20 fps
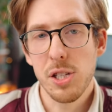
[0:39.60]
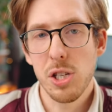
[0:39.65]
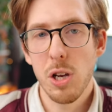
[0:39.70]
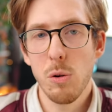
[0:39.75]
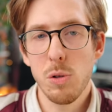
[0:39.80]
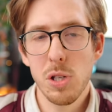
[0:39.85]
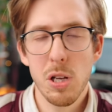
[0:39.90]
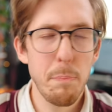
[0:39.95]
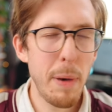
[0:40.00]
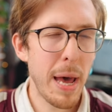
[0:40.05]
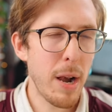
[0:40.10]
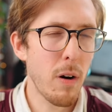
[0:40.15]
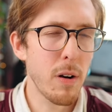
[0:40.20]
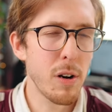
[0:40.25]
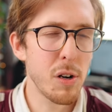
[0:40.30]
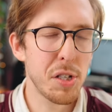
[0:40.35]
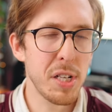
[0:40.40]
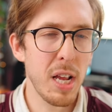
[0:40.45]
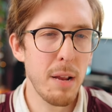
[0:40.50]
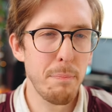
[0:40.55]
so to better
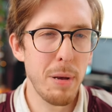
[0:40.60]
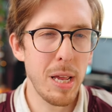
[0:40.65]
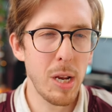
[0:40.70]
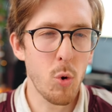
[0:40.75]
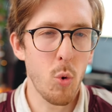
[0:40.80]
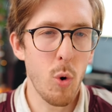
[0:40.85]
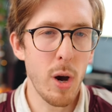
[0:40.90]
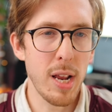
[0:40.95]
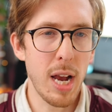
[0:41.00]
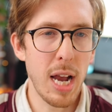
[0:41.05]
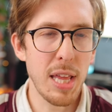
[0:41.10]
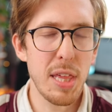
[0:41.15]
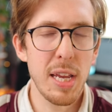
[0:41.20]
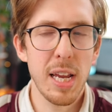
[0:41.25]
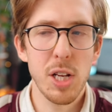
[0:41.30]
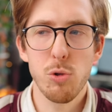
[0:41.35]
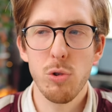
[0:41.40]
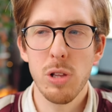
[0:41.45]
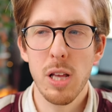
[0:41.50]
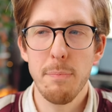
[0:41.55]
understand Bitcoin, I
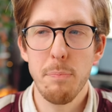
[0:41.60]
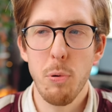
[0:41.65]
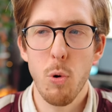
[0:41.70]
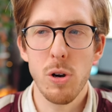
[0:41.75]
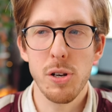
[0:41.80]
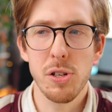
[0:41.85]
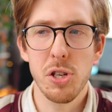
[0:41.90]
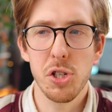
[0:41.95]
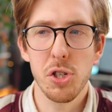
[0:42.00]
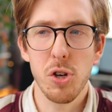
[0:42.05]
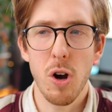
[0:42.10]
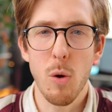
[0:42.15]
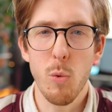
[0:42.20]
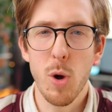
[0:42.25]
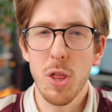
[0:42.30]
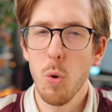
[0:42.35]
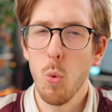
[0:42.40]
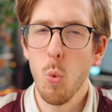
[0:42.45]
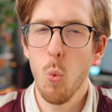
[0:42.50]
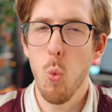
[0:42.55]
think it's really important to start
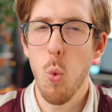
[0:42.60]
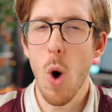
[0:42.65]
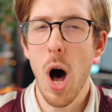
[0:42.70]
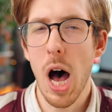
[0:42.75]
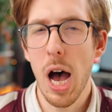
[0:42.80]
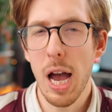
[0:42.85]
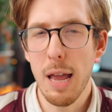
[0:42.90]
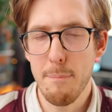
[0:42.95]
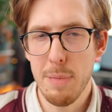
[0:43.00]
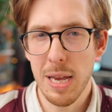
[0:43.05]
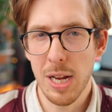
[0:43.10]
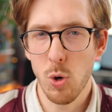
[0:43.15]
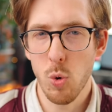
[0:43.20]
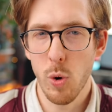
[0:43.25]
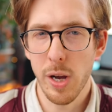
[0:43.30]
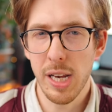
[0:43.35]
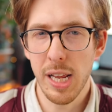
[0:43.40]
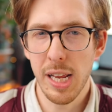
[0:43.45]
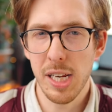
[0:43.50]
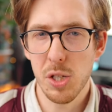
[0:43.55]
with why
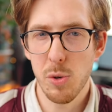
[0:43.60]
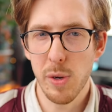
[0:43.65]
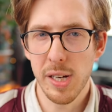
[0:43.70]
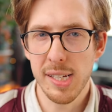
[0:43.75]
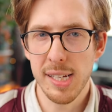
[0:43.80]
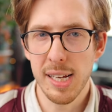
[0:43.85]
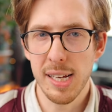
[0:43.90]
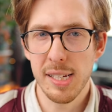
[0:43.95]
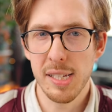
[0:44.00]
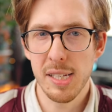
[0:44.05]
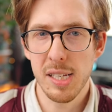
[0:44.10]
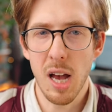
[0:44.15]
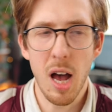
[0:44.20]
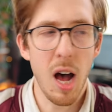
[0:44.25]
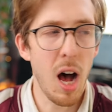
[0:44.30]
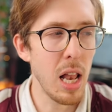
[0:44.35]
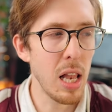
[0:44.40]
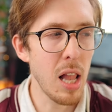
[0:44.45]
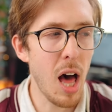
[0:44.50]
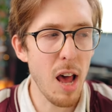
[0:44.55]
Bitcoin needs to exist.
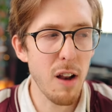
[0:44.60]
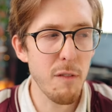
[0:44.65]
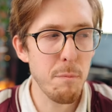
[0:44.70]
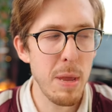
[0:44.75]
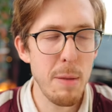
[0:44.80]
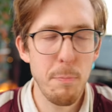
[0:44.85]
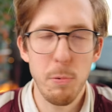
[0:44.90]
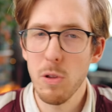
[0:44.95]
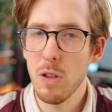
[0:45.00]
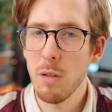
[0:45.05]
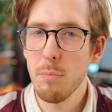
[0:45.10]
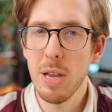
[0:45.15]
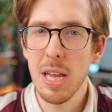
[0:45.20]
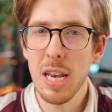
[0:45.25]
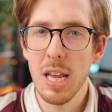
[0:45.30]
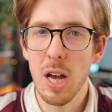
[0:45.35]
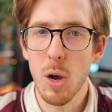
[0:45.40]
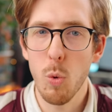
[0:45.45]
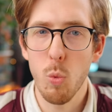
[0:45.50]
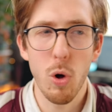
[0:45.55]
A lot of people in the
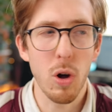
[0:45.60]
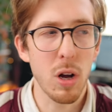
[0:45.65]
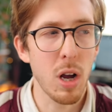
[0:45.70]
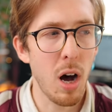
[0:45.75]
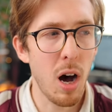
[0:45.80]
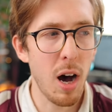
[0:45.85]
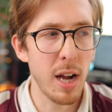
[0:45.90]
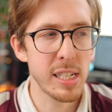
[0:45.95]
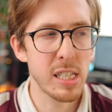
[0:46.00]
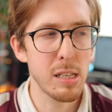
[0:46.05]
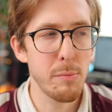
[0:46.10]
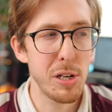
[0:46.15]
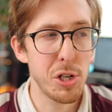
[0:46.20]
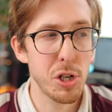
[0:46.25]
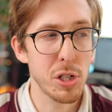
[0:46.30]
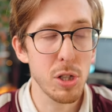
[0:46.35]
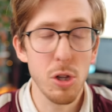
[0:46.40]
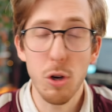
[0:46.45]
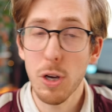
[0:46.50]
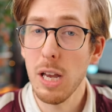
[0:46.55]
media will constantly be
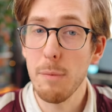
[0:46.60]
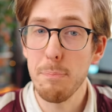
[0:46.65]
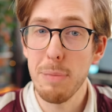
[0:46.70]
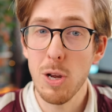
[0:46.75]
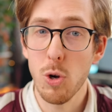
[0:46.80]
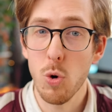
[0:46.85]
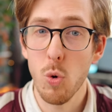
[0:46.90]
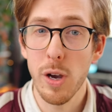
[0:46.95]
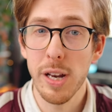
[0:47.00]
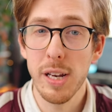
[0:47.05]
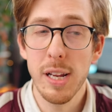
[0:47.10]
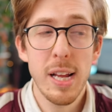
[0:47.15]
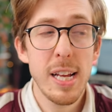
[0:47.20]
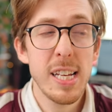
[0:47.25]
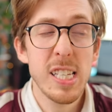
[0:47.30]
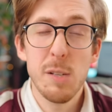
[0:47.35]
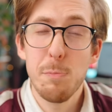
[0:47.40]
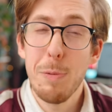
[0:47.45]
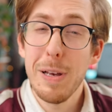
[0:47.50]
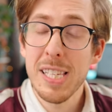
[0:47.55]
just looking at Bitcoin,
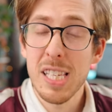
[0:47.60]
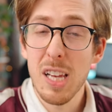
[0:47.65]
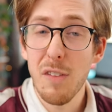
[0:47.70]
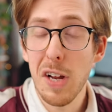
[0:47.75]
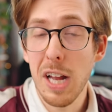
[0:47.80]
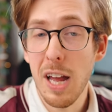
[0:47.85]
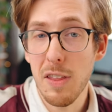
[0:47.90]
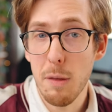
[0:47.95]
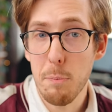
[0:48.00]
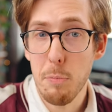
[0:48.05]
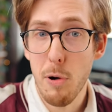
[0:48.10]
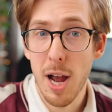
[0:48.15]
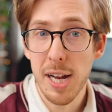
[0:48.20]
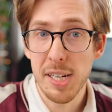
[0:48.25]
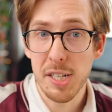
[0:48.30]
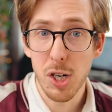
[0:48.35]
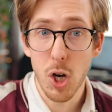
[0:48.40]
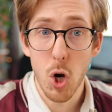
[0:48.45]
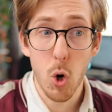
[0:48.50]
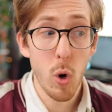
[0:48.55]
specific at the
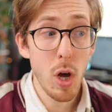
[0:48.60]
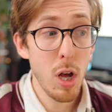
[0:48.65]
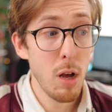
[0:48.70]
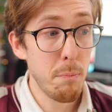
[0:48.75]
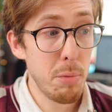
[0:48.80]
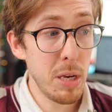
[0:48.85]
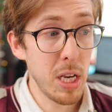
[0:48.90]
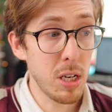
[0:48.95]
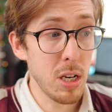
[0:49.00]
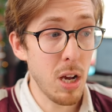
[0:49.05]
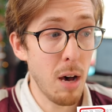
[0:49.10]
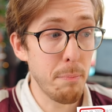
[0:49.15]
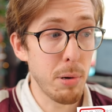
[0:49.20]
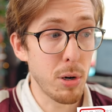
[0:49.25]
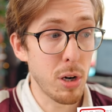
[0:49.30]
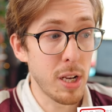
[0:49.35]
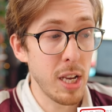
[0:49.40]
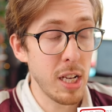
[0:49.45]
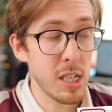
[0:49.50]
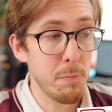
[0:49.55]
price, and go, big
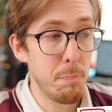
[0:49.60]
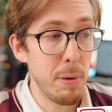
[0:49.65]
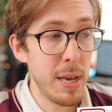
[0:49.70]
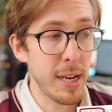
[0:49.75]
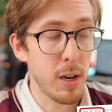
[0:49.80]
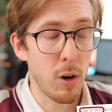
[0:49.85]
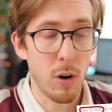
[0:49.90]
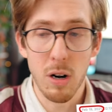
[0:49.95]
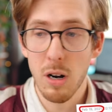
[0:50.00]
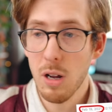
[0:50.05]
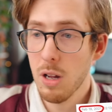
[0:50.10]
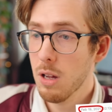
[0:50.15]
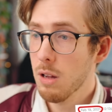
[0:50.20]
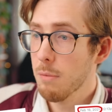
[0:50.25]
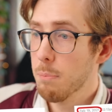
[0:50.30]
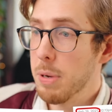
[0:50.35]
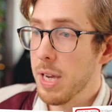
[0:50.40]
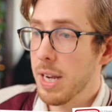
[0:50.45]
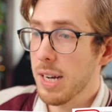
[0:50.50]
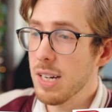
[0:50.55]
number gets bigger,
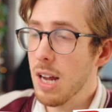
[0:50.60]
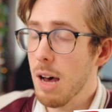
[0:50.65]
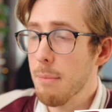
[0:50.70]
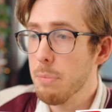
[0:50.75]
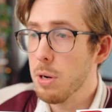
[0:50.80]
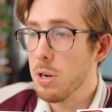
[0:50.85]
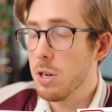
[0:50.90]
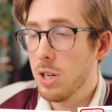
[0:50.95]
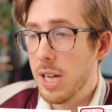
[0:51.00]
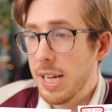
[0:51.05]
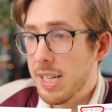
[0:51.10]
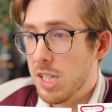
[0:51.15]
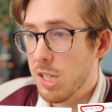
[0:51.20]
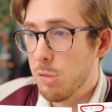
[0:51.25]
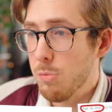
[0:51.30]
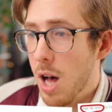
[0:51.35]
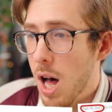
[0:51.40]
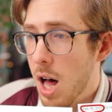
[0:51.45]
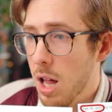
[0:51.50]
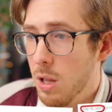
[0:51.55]
big number gets
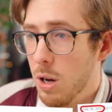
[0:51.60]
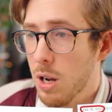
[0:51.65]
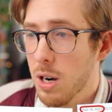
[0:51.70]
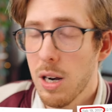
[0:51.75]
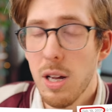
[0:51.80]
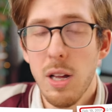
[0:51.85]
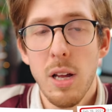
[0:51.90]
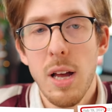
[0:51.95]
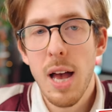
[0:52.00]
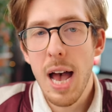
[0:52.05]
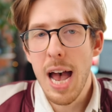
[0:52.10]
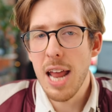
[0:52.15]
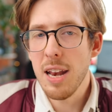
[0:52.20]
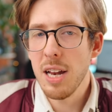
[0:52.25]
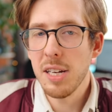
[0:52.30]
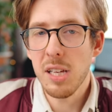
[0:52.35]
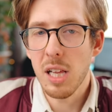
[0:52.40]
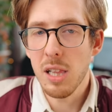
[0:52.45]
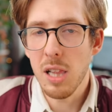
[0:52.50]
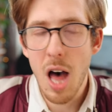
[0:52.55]
smaller. And
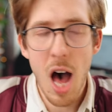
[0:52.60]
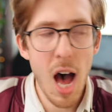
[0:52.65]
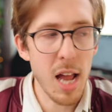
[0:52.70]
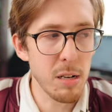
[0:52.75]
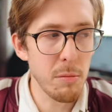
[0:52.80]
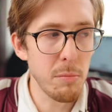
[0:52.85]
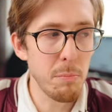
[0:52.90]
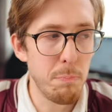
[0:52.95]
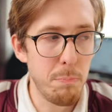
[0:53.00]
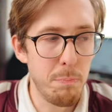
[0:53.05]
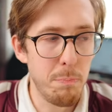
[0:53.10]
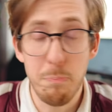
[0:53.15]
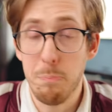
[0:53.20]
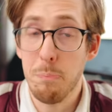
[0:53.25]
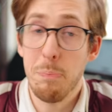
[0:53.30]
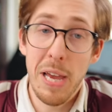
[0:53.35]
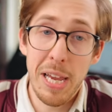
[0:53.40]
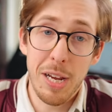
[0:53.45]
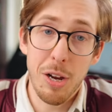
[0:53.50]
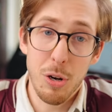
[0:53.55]
it's a lot
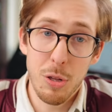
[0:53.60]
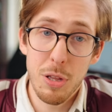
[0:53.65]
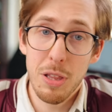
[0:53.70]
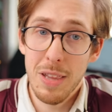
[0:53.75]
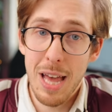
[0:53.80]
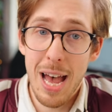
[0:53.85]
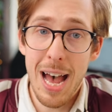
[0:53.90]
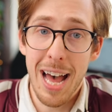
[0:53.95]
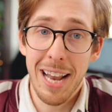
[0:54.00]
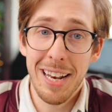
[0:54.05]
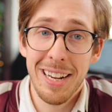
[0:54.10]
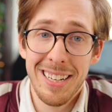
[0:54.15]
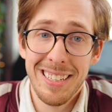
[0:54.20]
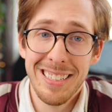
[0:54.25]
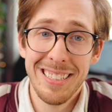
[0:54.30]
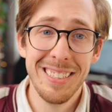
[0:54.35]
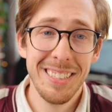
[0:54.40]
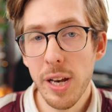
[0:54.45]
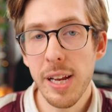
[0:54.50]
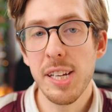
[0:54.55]
bigger than that.
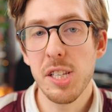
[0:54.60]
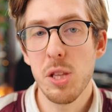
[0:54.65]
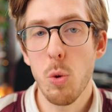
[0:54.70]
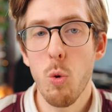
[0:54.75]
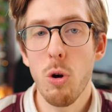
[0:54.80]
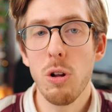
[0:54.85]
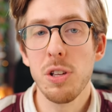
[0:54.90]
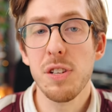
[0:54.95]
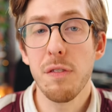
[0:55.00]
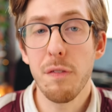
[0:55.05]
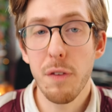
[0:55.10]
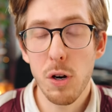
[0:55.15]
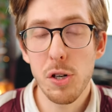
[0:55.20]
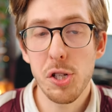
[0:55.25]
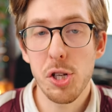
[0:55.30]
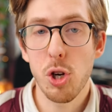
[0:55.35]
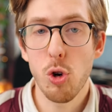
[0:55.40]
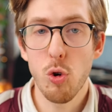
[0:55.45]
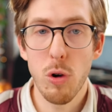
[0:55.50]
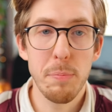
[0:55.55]
Bitcoin is the world's
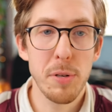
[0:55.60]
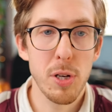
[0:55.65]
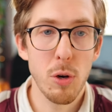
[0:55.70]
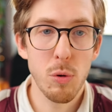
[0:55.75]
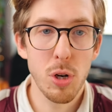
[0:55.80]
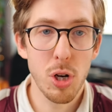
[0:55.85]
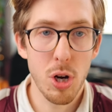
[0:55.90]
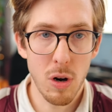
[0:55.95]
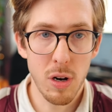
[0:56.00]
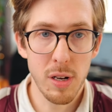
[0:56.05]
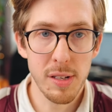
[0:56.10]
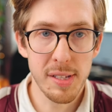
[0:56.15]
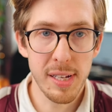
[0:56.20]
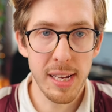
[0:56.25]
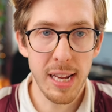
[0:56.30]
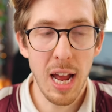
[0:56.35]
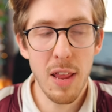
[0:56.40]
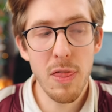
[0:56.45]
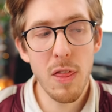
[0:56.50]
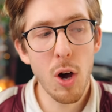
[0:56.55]
first
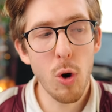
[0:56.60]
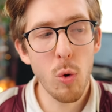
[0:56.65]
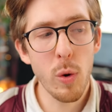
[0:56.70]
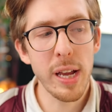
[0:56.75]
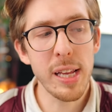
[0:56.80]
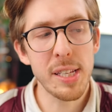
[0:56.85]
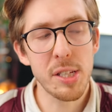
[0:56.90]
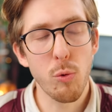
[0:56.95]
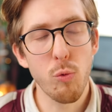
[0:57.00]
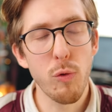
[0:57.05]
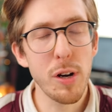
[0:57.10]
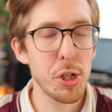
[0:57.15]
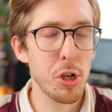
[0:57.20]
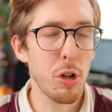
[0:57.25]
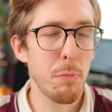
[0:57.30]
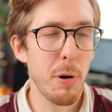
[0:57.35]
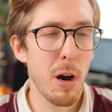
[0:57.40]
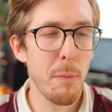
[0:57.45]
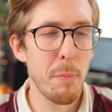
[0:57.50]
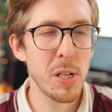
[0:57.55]
cryptocurrency. And though its
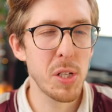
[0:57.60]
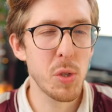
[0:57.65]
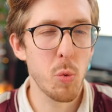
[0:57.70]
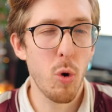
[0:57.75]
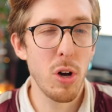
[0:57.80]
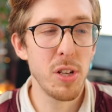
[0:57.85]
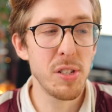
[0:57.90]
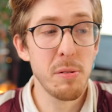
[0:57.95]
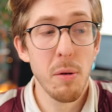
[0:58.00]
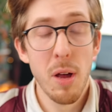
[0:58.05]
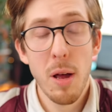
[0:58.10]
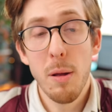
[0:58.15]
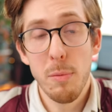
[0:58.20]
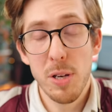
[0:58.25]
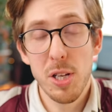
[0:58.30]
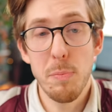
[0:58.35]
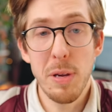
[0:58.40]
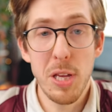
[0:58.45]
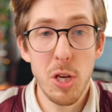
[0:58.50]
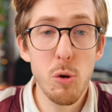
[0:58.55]
original purpose was
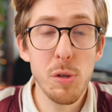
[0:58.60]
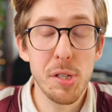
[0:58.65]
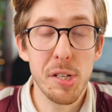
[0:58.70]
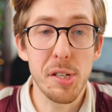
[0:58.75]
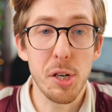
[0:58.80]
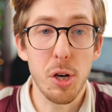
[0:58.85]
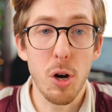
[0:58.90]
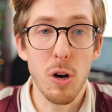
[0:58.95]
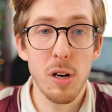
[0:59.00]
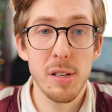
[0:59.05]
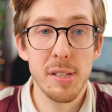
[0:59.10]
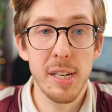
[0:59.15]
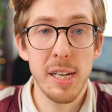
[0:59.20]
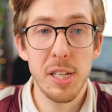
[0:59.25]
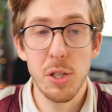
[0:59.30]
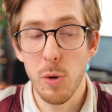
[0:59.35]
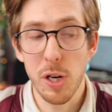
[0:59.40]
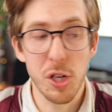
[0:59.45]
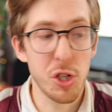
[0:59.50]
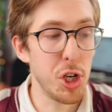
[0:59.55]
to be used as a currency
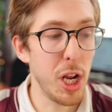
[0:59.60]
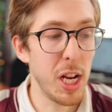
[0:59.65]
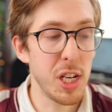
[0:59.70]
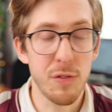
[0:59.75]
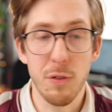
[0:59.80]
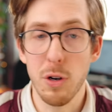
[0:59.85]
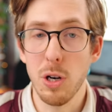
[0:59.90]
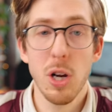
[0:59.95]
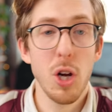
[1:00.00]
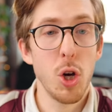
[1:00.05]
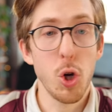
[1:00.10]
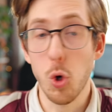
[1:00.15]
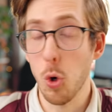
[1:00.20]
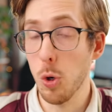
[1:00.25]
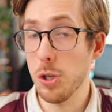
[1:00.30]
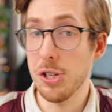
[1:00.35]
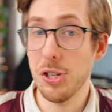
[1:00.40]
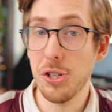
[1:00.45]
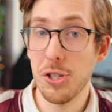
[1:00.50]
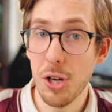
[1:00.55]
to exchange for
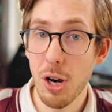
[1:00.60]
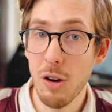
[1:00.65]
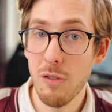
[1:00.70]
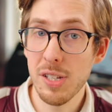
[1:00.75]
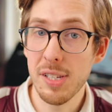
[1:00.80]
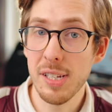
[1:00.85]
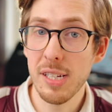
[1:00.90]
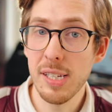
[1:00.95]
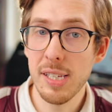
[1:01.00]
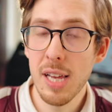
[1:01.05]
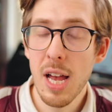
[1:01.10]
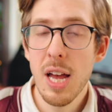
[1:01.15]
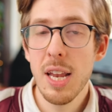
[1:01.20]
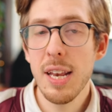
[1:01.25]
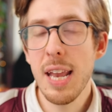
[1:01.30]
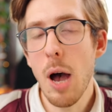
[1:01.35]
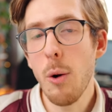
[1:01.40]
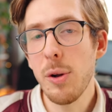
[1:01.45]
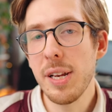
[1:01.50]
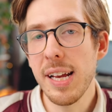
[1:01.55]
goods and services,
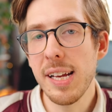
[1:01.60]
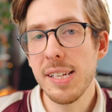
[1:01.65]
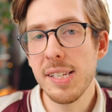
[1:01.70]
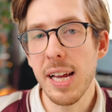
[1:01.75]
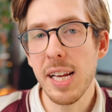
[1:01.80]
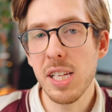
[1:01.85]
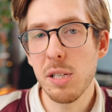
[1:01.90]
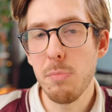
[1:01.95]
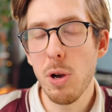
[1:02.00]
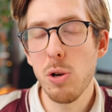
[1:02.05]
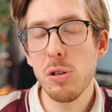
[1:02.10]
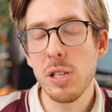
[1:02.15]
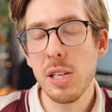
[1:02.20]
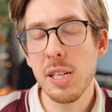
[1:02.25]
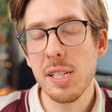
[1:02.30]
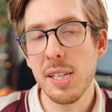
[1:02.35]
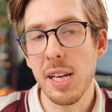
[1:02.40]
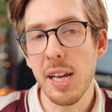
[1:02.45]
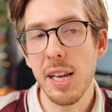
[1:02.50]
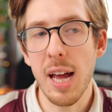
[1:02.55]
nowadays it's mostly
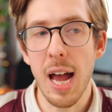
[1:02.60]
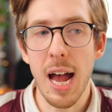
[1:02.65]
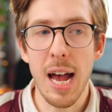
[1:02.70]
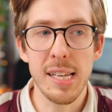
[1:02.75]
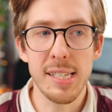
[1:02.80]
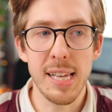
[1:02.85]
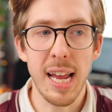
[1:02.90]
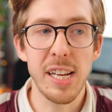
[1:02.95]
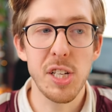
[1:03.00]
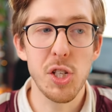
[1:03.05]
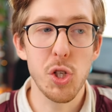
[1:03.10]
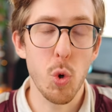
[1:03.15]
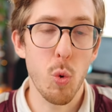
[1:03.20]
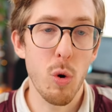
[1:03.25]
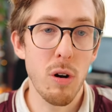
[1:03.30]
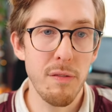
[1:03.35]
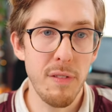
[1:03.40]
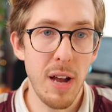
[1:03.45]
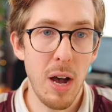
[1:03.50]
seen as a store of